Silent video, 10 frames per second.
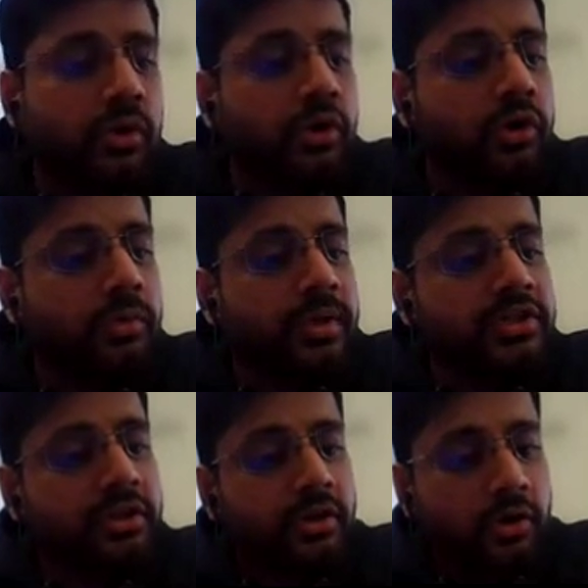
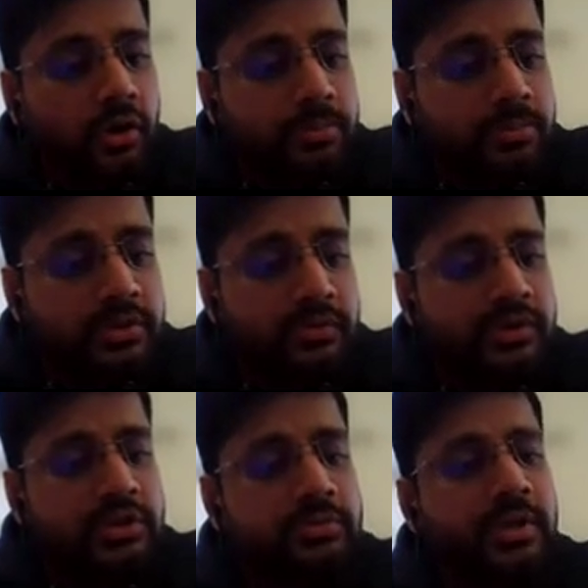automation ops, which